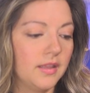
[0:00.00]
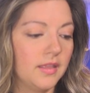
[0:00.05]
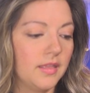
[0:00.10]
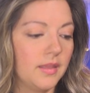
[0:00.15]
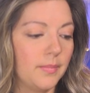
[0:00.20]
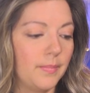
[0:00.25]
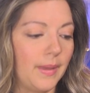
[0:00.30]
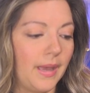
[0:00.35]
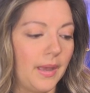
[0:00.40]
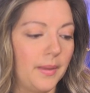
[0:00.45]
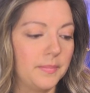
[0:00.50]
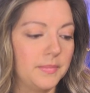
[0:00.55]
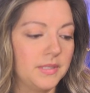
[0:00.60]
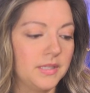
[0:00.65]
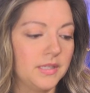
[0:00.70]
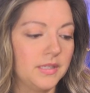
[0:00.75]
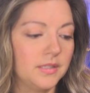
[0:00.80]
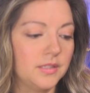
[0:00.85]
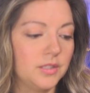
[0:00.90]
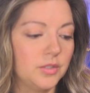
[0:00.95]
the
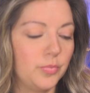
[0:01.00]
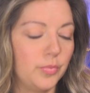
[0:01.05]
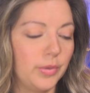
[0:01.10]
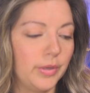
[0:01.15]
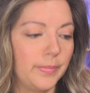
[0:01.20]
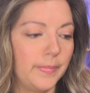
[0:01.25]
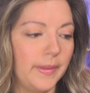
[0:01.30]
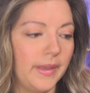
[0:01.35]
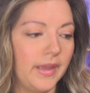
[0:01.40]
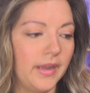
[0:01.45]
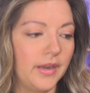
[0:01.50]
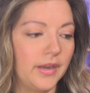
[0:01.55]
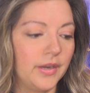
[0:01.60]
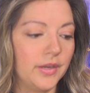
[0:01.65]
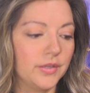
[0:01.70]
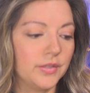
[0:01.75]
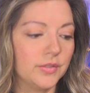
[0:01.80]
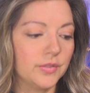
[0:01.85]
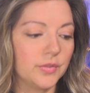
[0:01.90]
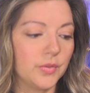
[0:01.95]
Baptist
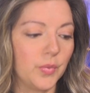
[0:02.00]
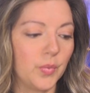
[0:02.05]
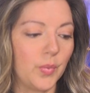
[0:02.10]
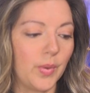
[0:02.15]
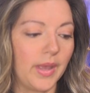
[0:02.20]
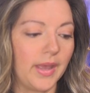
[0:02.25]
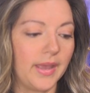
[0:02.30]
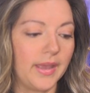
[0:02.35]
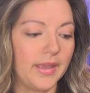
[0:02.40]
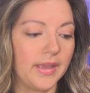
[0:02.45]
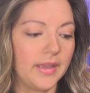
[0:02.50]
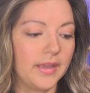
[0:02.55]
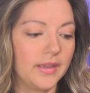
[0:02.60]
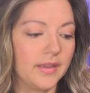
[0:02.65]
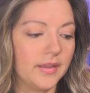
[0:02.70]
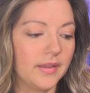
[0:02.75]
prepares the way.